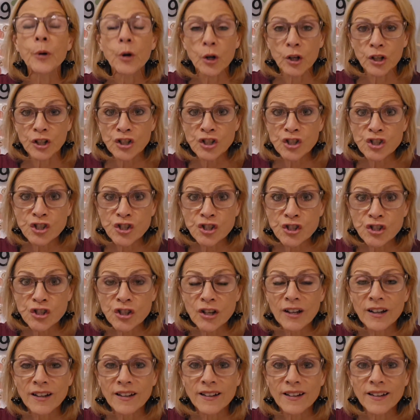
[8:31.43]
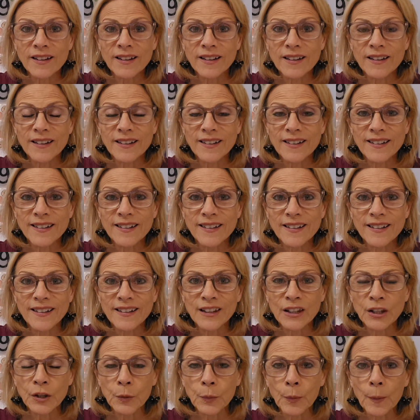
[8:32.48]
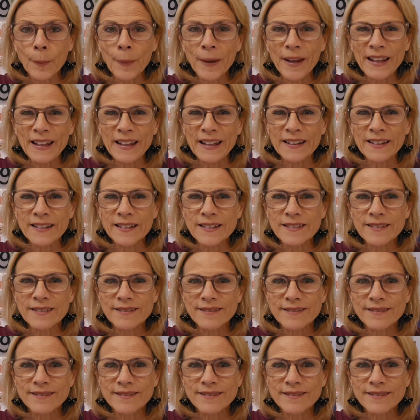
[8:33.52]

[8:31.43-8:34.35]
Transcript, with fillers: Push, you repeat it.